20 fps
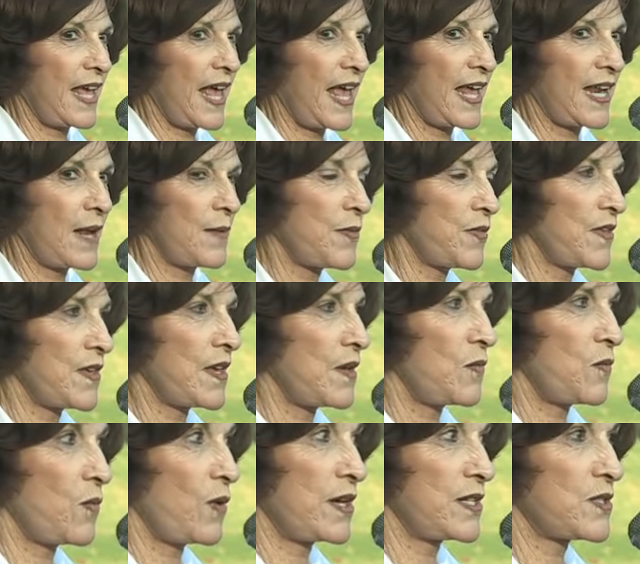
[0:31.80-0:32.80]
And I'm
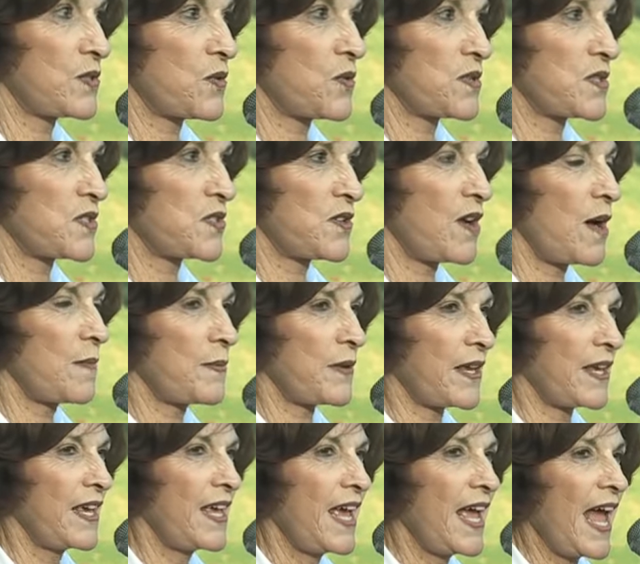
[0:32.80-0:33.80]
thinking, why is the horse
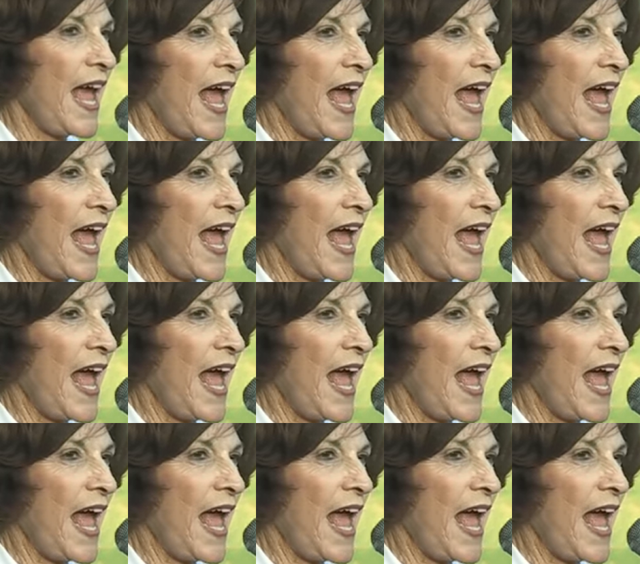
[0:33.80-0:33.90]
stopping?